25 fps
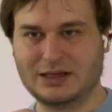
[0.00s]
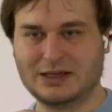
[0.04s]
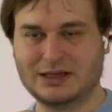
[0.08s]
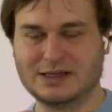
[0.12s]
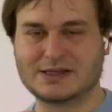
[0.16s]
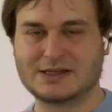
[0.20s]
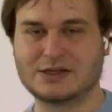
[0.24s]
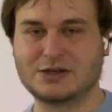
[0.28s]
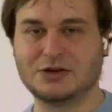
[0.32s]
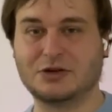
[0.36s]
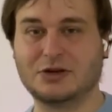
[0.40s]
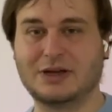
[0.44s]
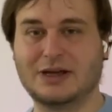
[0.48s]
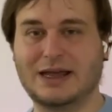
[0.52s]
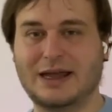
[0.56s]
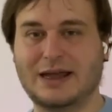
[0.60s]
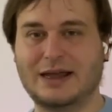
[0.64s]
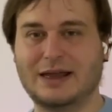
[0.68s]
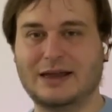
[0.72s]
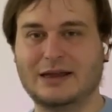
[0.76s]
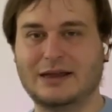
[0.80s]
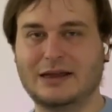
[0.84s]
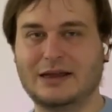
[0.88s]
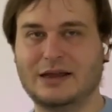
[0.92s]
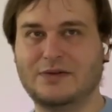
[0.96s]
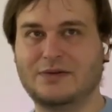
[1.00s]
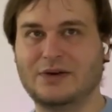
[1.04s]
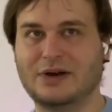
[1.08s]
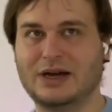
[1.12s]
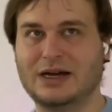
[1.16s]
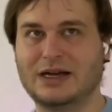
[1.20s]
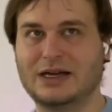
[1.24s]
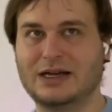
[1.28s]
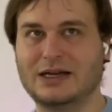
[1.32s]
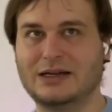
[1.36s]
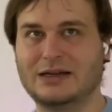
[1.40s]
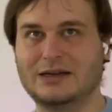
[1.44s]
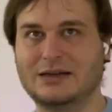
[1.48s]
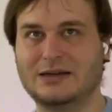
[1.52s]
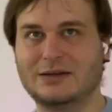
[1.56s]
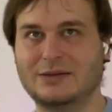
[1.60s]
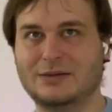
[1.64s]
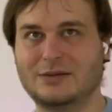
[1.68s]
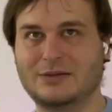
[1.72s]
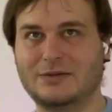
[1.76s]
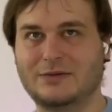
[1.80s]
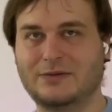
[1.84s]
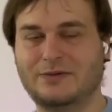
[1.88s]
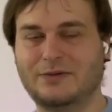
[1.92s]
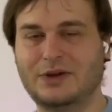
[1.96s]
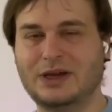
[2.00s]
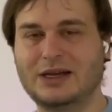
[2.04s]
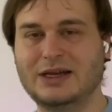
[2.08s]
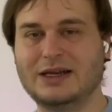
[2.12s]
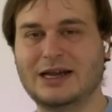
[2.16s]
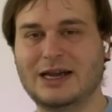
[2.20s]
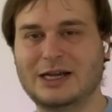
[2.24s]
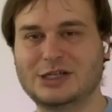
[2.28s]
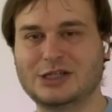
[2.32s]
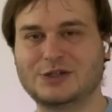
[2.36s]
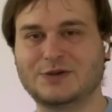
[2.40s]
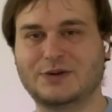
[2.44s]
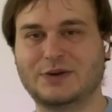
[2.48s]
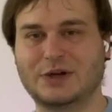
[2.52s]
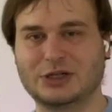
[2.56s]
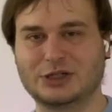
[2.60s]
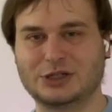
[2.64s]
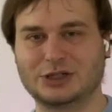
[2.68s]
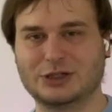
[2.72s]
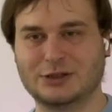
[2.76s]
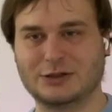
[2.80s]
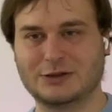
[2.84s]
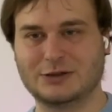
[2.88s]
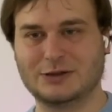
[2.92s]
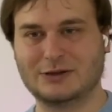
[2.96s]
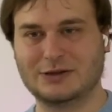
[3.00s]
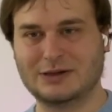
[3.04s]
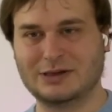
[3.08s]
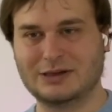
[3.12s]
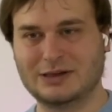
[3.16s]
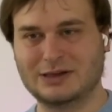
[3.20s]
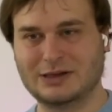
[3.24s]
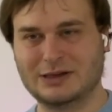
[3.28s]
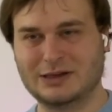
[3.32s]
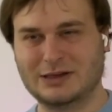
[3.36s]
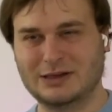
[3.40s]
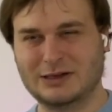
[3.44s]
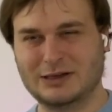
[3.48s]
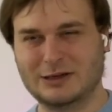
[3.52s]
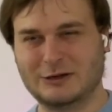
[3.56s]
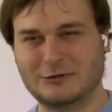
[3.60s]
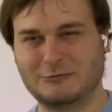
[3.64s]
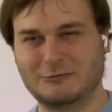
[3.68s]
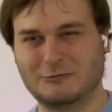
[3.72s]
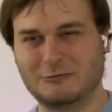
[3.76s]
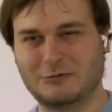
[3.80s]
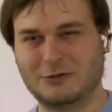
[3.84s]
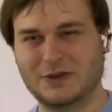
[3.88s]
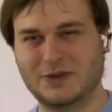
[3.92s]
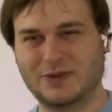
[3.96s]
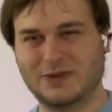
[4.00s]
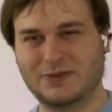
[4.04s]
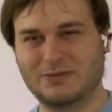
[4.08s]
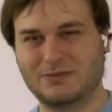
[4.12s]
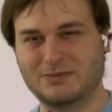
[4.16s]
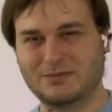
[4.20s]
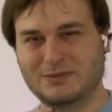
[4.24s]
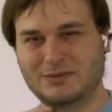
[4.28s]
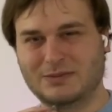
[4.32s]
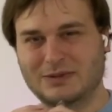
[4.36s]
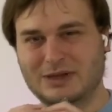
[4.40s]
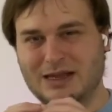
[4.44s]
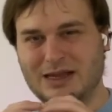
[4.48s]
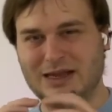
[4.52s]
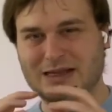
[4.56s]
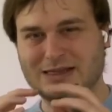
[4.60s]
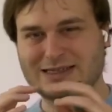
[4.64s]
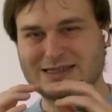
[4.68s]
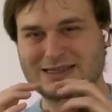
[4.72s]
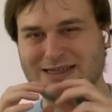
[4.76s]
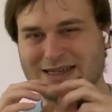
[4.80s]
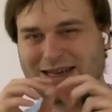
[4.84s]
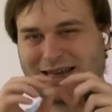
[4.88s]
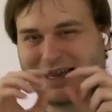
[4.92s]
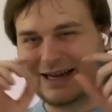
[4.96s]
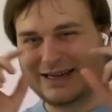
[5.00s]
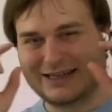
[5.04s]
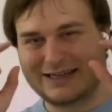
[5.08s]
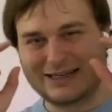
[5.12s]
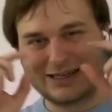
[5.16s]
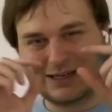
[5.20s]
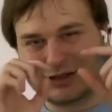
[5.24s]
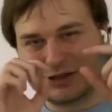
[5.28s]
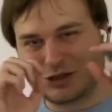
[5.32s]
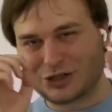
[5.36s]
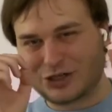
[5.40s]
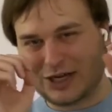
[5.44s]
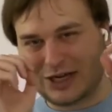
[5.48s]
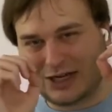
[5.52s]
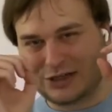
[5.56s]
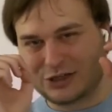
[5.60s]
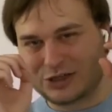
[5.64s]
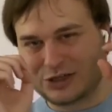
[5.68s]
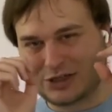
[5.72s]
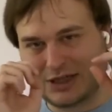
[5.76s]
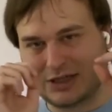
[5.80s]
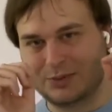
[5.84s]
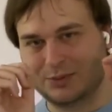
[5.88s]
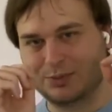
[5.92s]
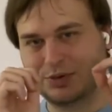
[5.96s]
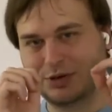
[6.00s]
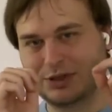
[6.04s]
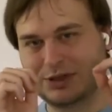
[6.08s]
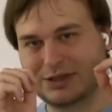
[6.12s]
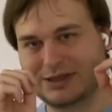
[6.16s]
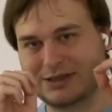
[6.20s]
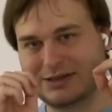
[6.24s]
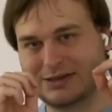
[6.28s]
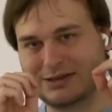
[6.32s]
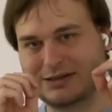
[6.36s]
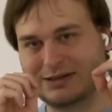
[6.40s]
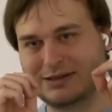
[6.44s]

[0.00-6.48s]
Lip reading: So if I feed a hash function with slightly changed input,